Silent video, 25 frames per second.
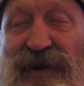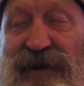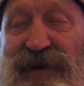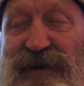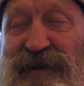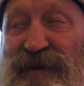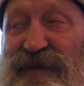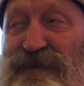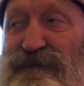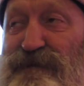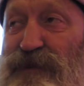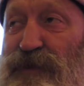I
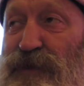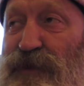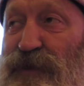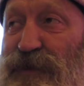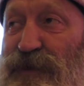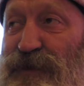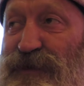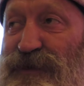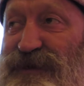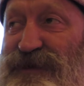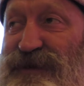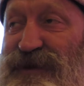have
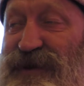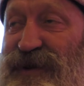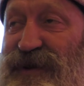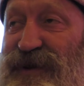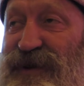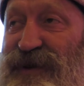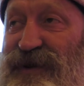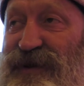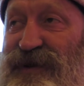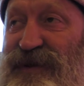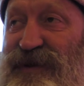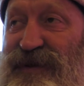brought
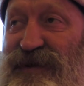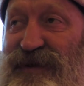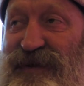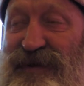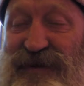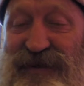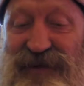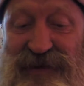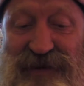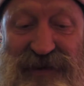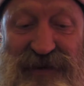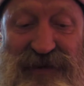
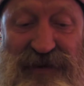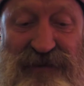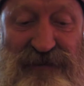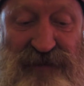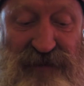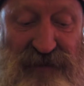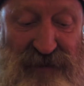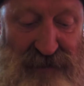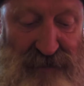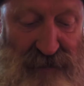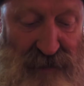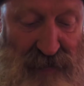
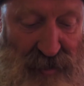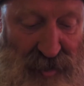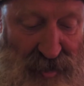Irving,